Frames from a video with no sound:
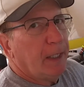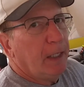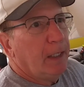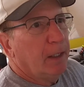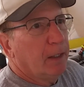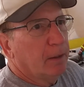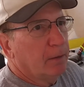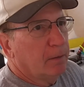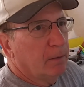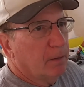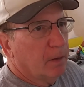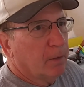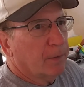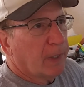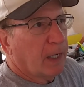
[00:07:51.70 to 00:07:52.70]
in,
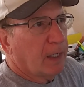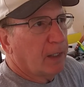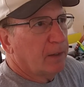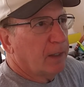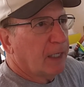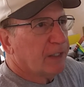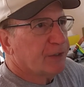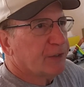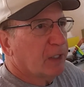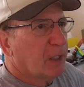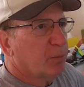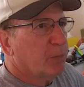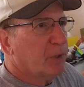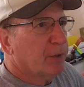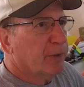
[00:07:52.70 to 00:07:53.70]
okay? And that's
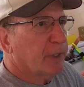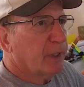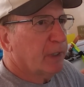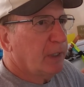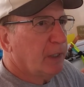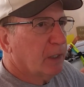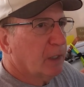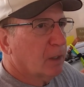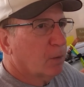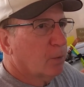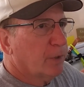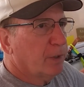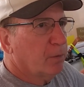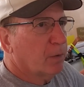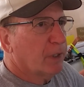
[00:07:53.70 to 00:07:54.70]
that period here
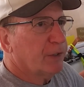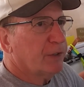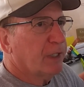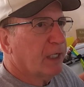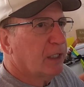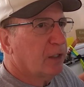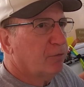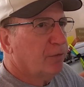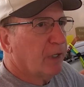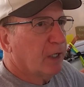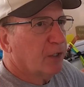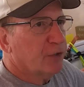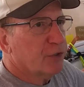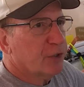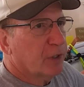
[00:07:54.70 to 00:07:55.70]
where you want to take
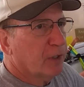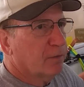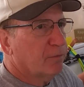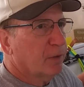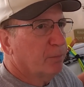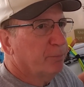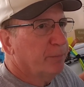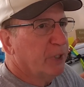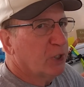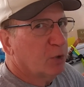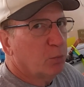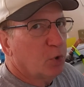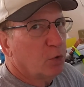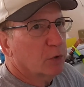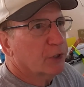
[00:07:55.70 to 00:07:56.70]
advantage of the
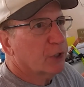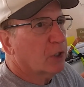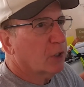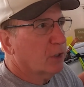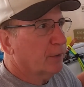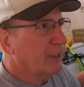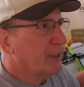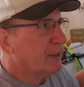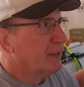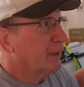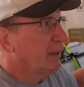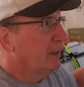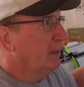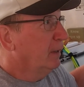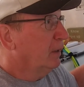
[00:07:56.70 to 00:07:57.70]
minimal current
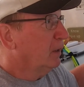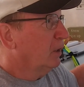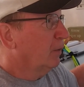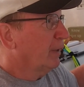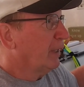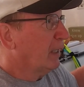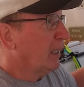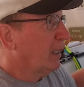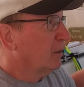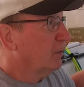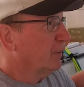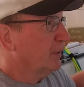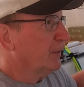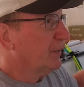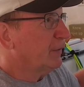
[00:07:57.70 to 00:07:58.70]
going out
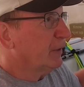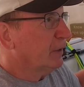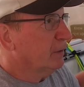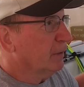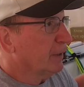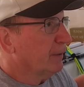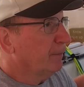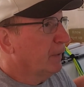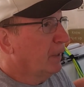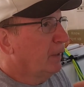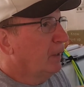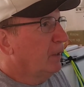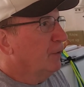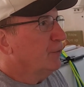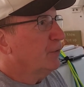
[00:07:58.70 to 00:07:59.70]
on this inlet.
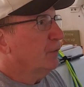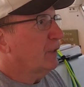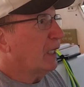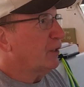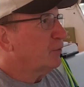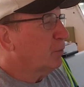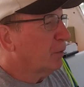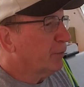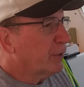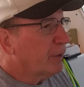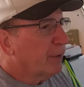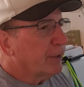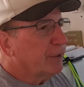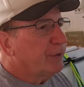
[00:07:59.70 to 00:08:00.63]
So that's what we're going to